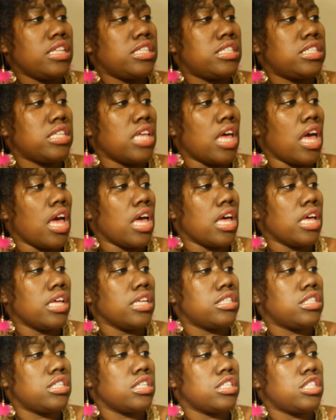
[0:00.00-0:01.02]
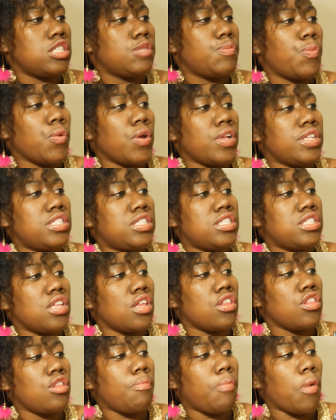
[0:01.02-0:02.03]
It says,
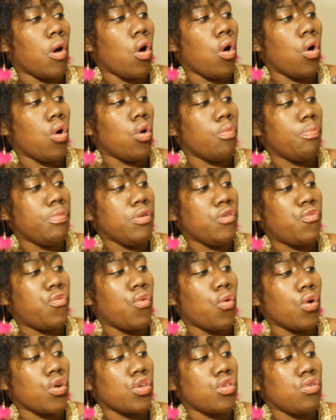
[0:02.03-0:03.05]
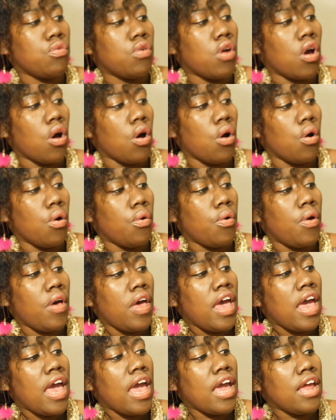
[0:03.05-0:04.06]
spritz the bowl before you go
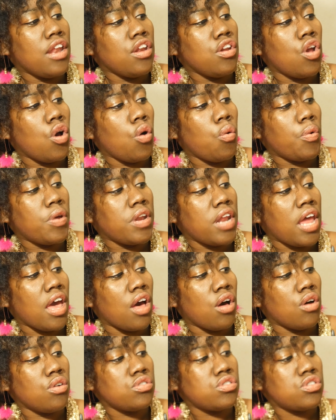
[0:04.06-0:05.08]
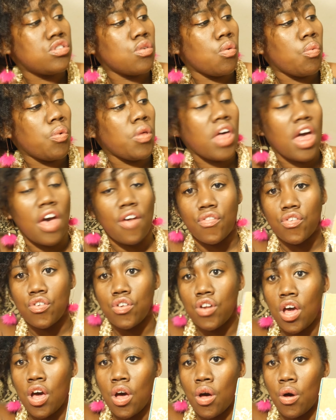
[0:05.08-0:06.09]
and no one else will ever
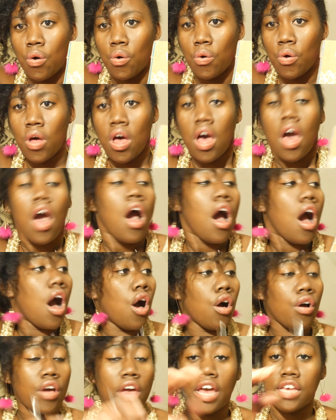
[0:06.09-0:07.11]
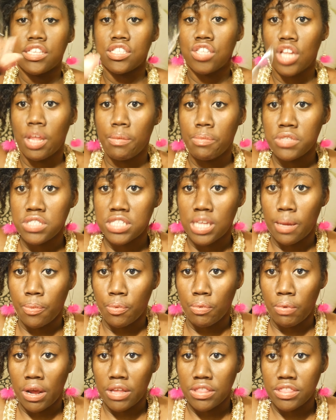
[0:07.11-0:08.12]
know. Okay, so let me stop
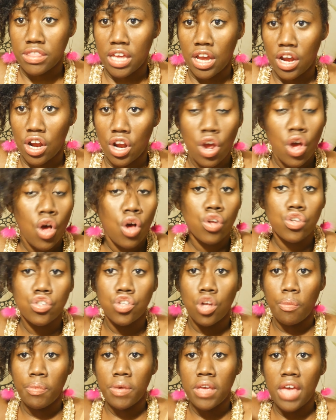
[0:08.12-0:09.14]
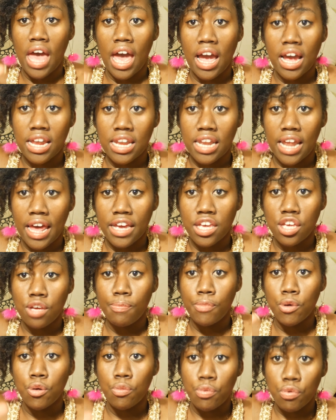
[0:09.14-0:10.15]
it right there. Don't be acting like
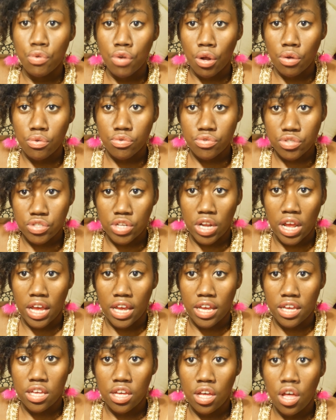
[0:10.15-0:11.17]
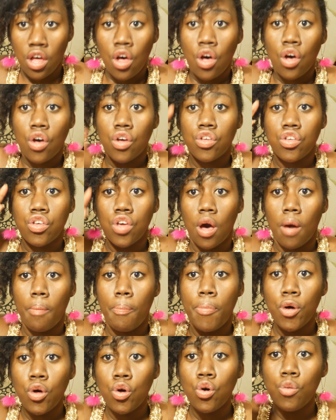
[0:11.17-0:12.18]
your boo-boo don't stink. Your
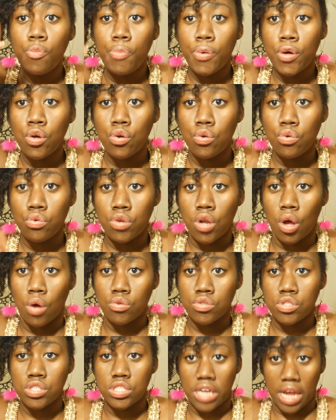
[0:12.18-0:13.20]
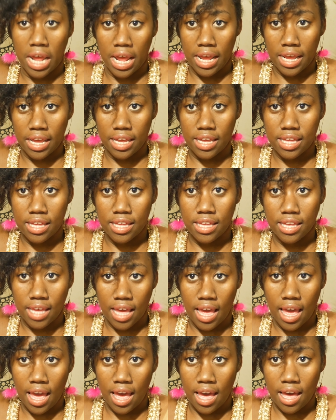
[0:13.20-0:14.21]
poo-poo don't stink.
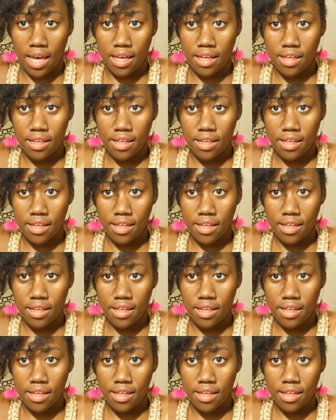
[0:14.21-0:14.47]
Yeah.